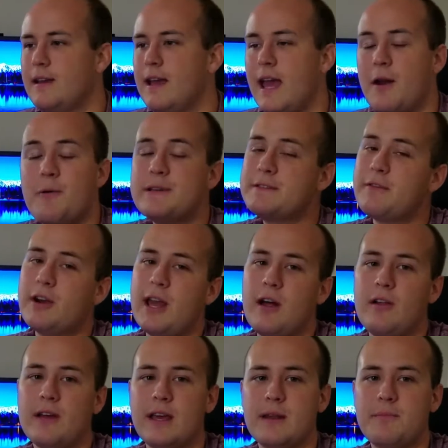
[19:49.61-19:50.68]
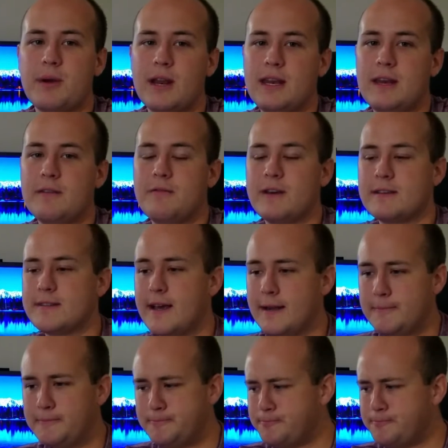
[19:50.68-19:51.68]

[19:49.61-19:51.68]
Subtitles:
And it wasn't very elegant, but I need to fix that.